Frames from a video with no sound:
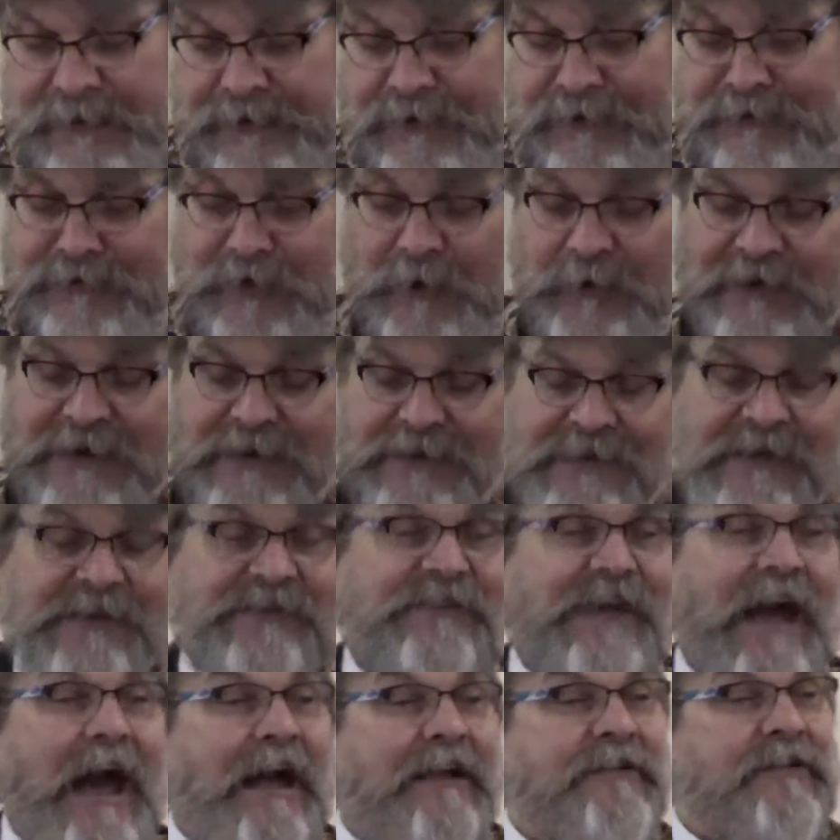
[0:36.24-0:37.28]
So in
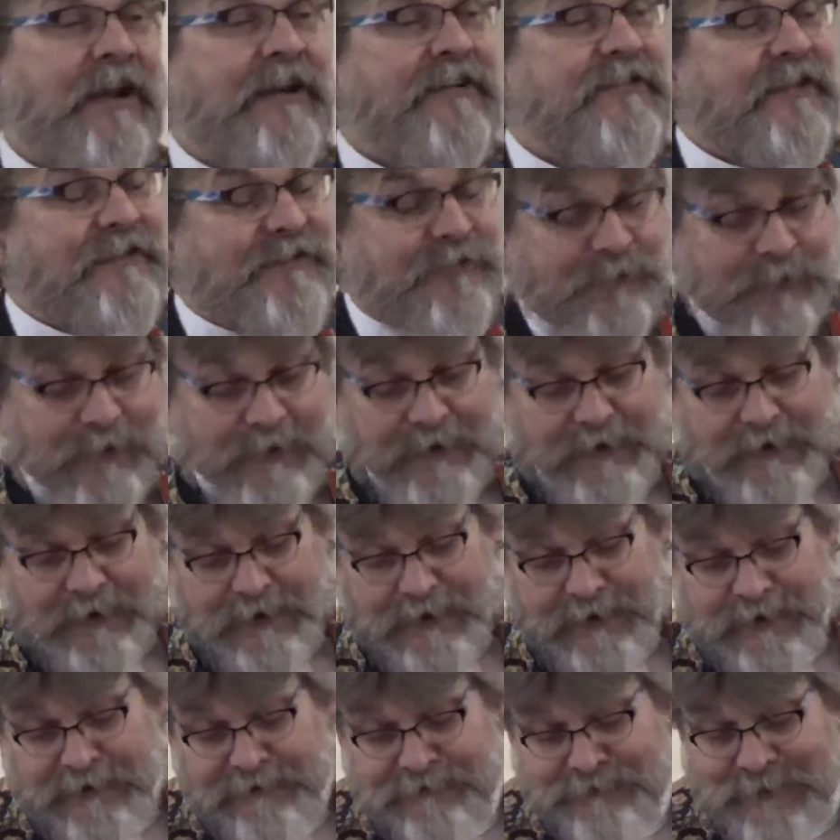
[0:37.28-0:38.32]
these contexts
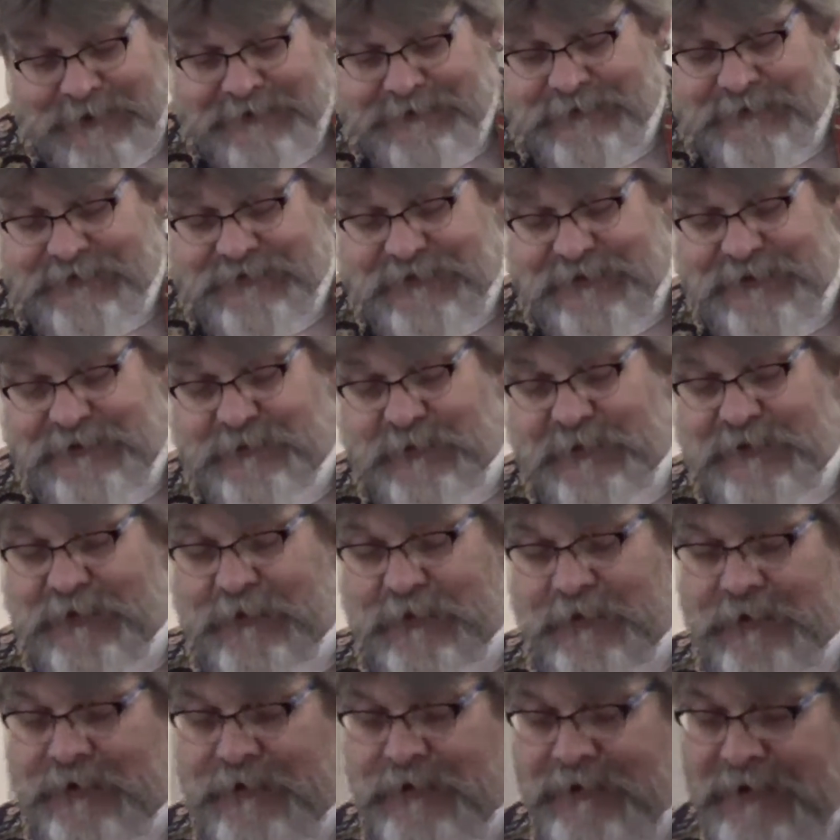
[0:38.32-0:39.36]
of mustard seeds, we
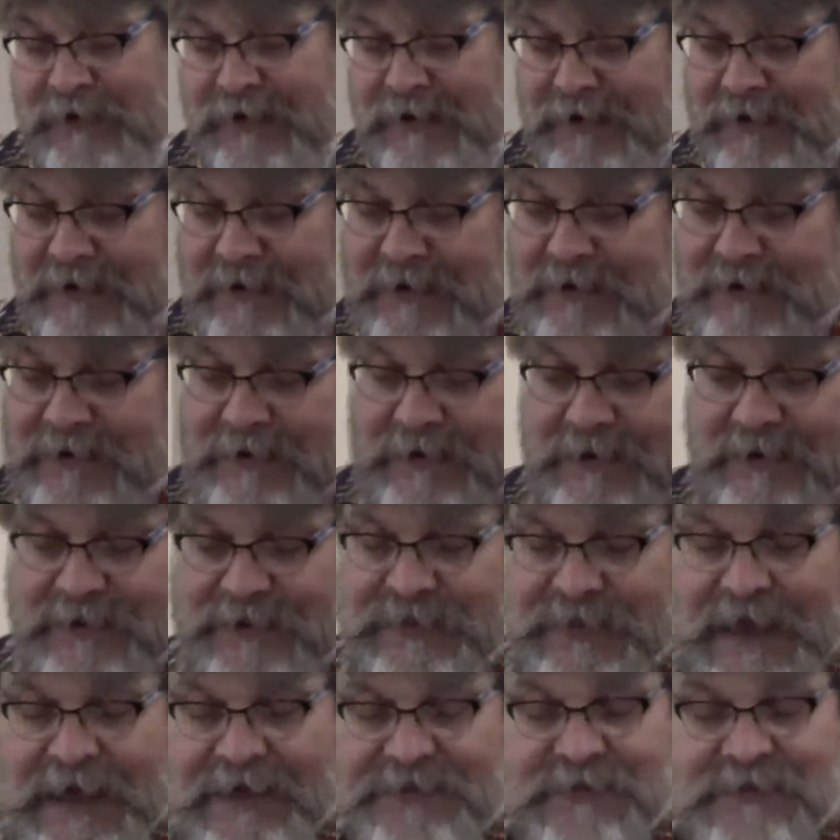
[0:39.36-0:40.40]
learn
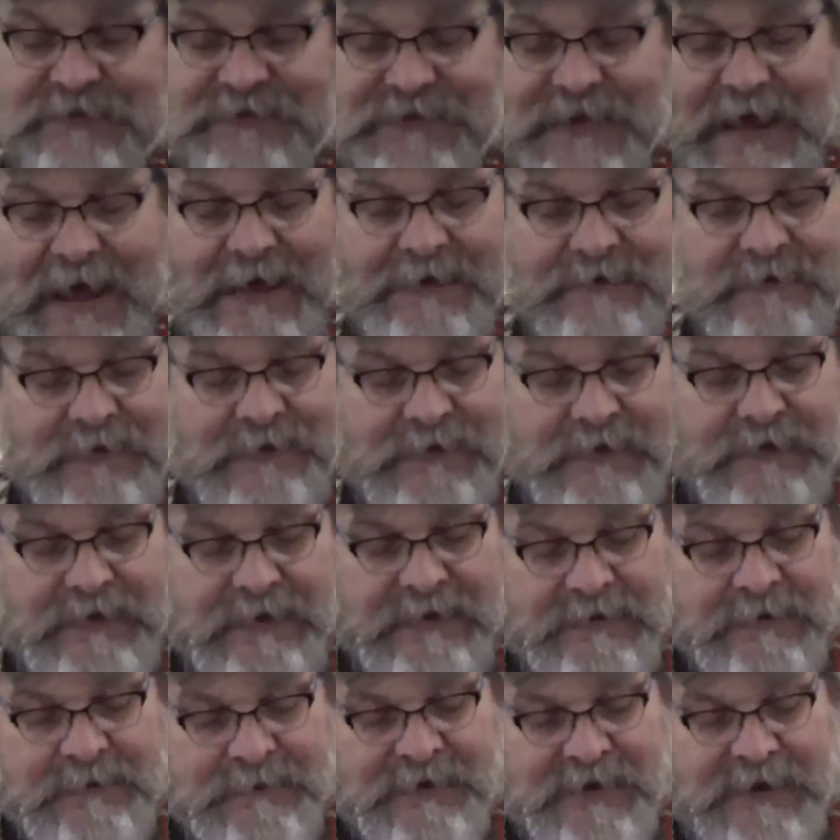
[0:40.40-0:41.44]
that the signs of the
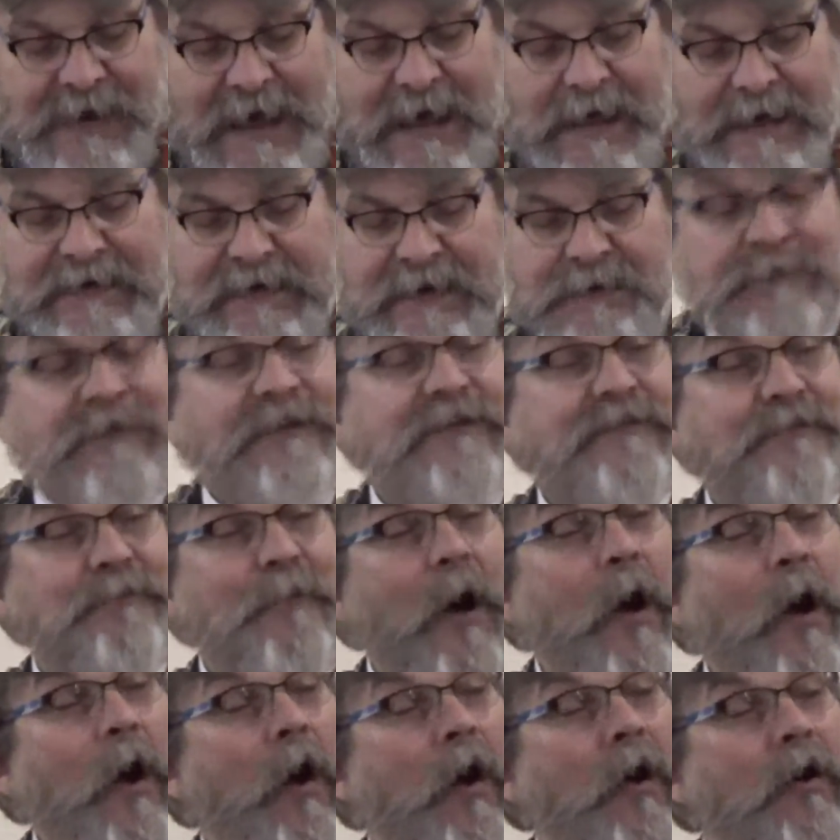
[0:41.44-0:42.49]
kingdom of God can be
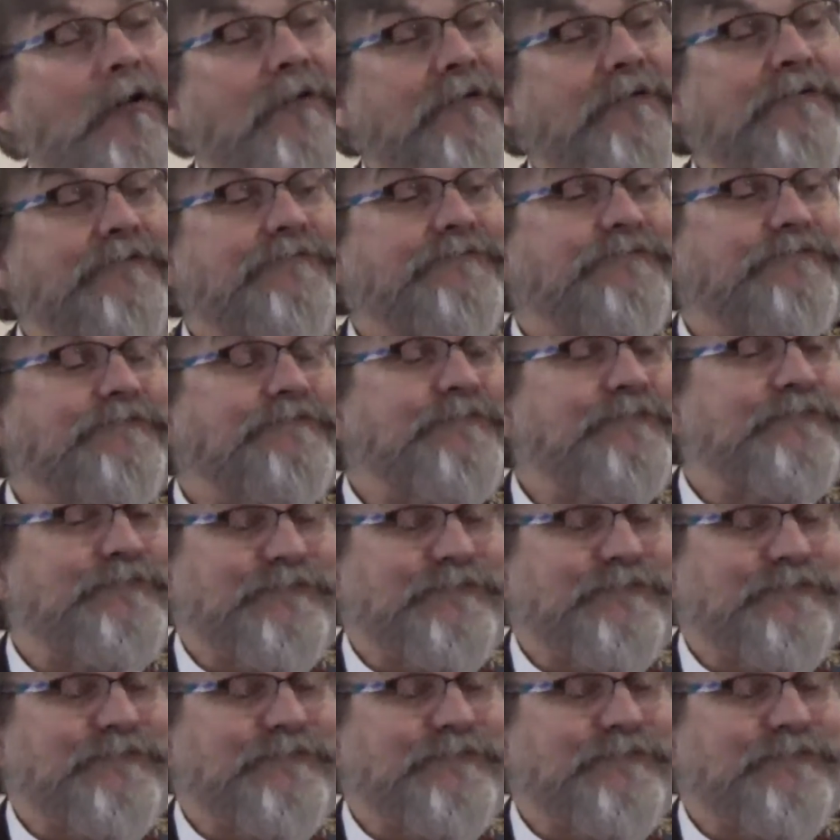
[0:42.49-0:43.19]
small,